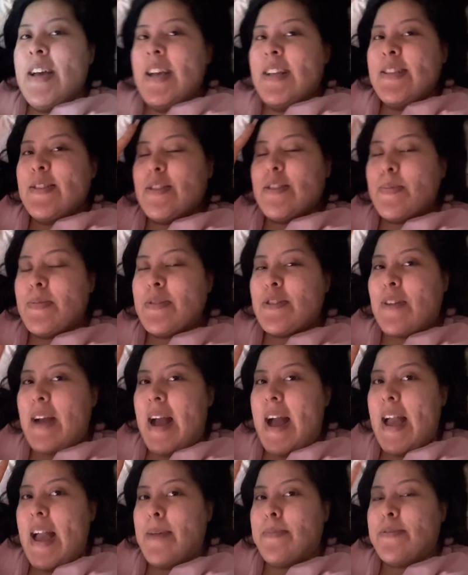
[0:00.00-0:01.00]
to
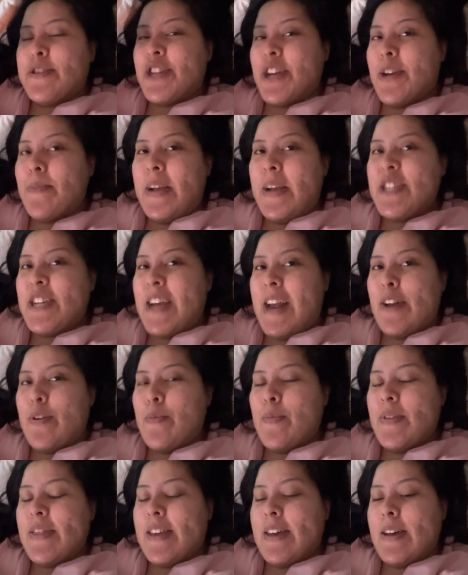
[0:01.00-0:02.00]
subscribe, share my channel
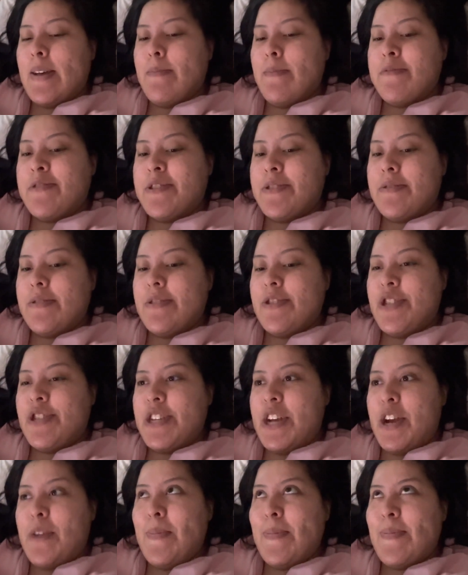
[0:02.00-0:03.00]
with them,
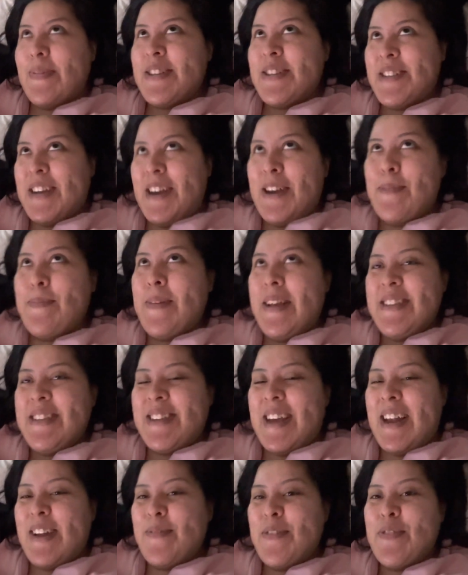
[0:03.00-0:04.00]
share my
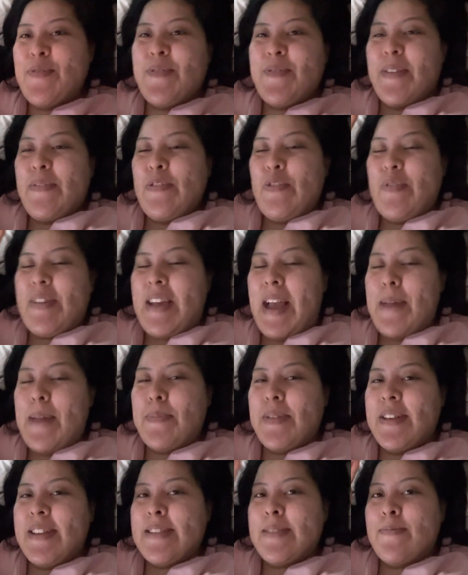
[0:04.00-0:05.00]
channel with whoever you can,
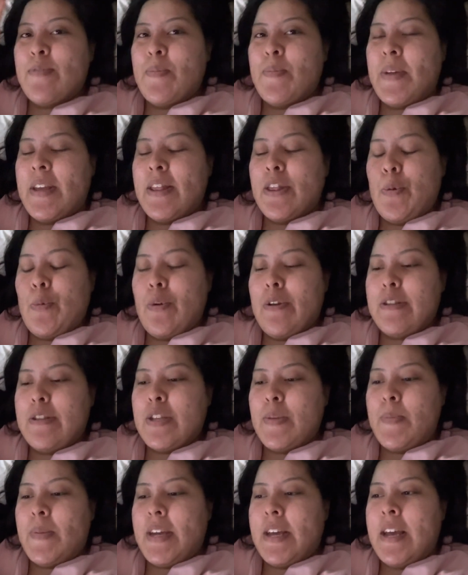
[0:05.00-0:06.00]
please. It would mean the world
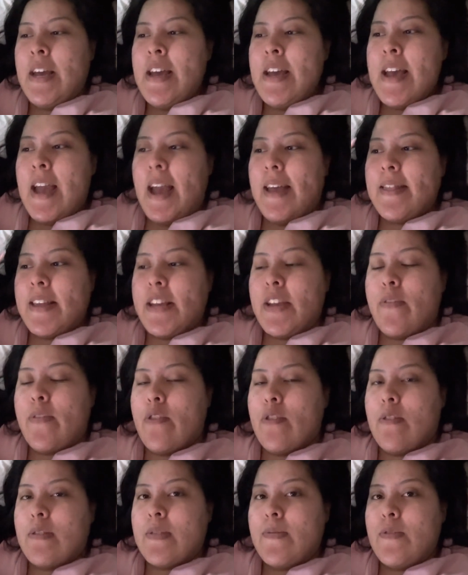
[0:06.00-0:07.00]
to me. And thank you for
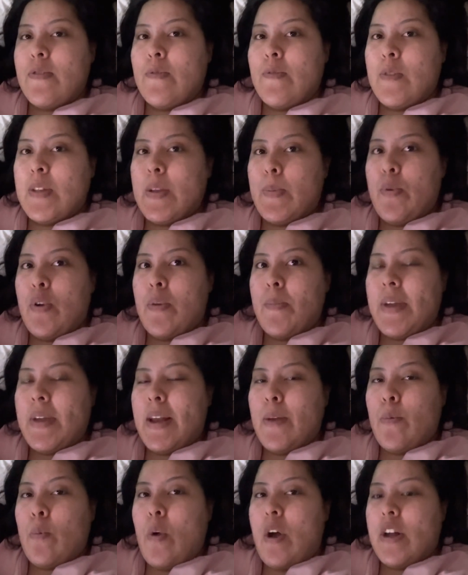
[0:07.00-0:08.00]
those of you who support me
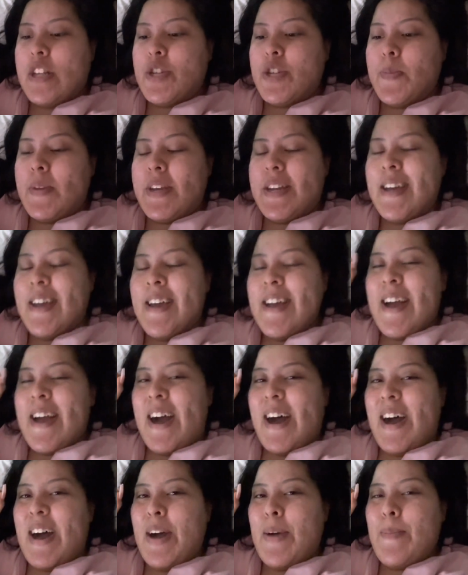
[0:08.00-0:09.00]
and watch me.
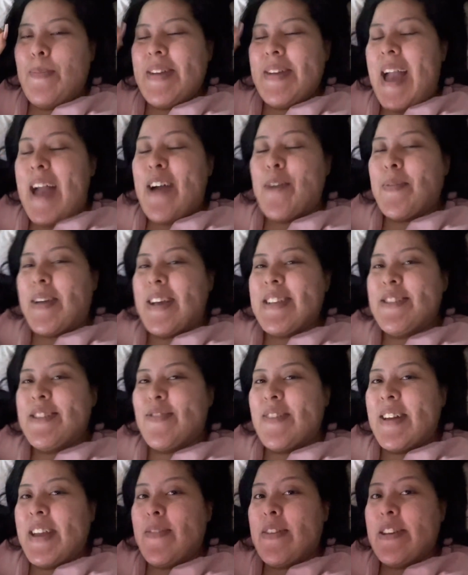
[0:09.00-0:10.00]
But yeah, I hope you guys
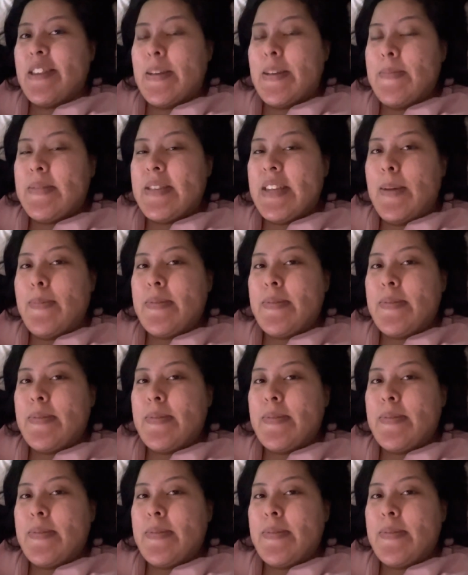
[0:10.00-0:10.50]
enjoyed it. Give it a thumbs up,